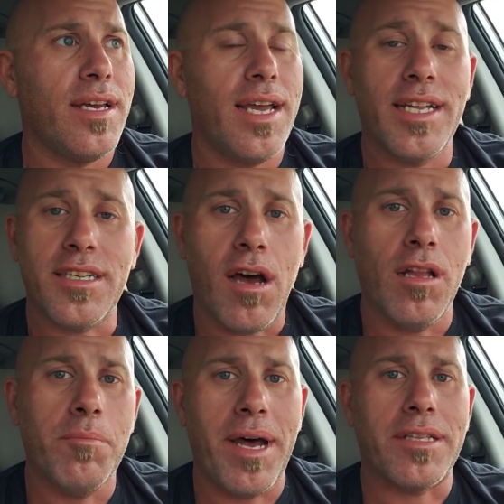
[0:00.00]
it's
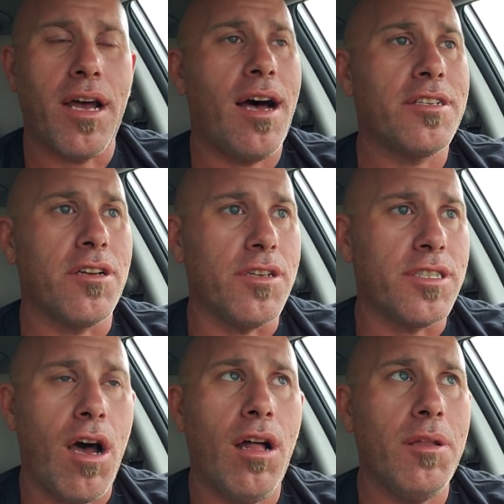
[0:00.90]
all about the hustle.
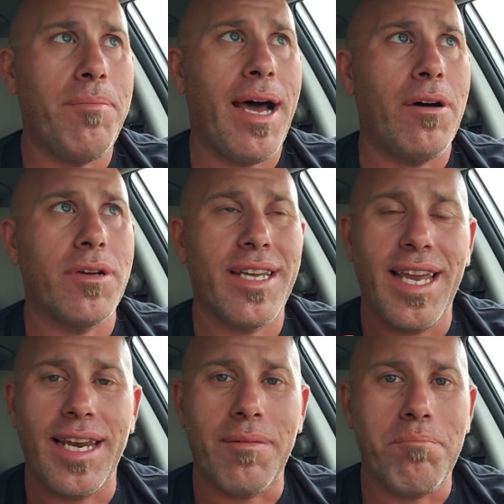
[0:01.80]
It's all about
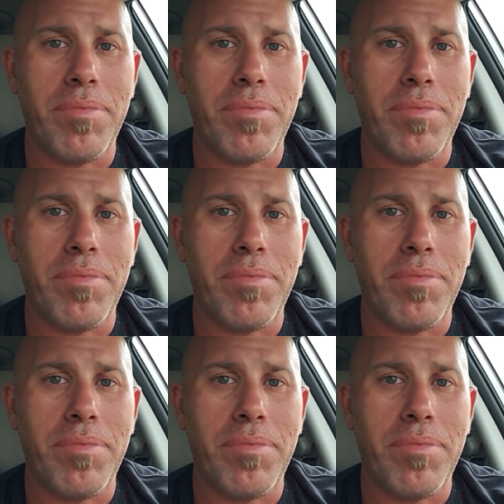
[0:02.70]
getting